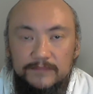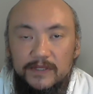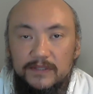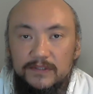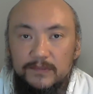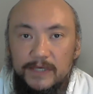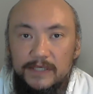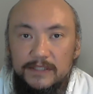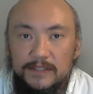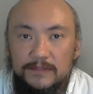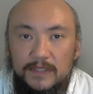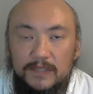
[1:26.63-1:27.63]
and the
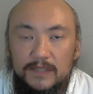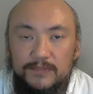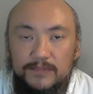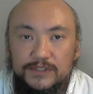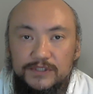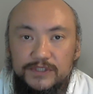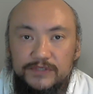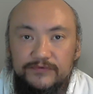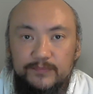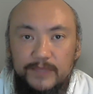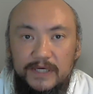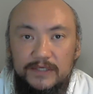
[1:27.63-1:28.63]
body can be
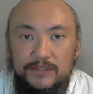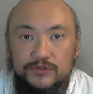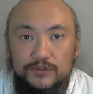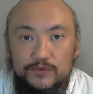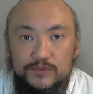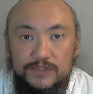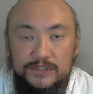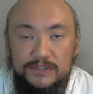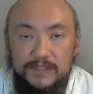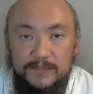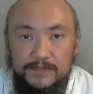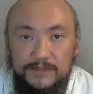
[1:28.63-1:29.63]
achieved by introducing
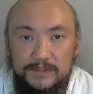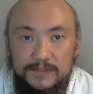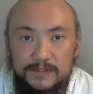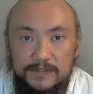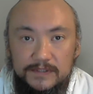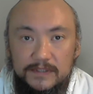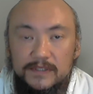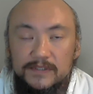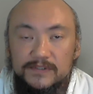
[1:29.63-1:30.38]
substances